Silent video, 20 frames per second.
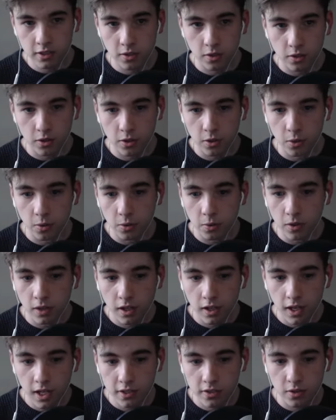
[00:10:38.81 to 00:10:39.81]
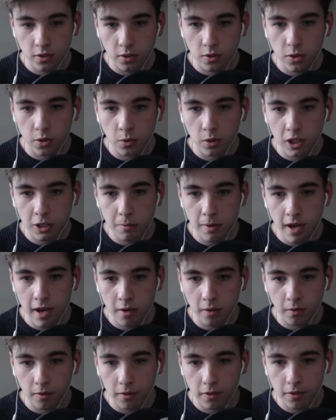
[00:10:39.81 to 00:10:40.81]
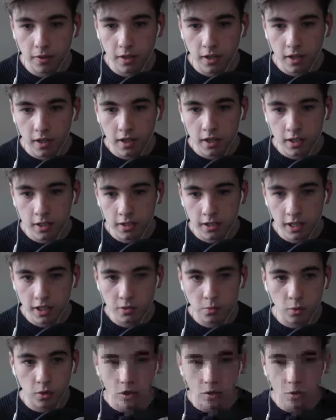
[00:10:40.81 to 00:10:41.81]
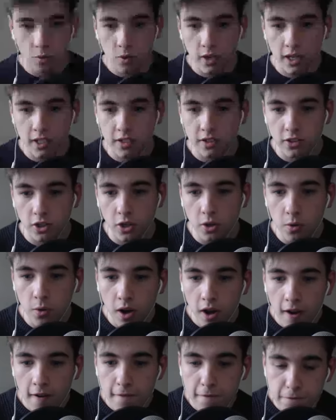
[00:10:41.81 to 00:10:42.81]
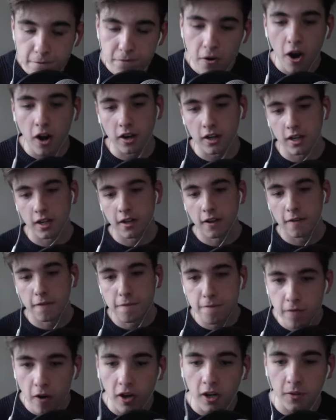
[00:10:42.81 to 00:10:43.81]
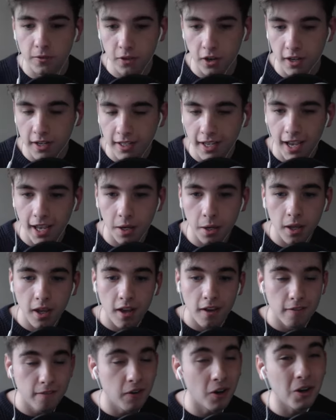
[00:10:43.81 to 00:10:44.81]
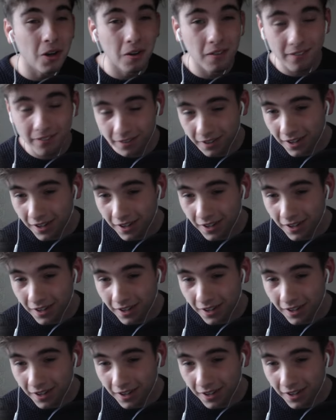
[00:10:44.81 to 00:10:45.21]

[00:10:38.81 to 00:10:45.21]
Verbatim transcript: That's not cool. That's not cool. Look at my health. Do you think that's what cool kids do? Fuck. Fuck, I've died again. Fuck, I've,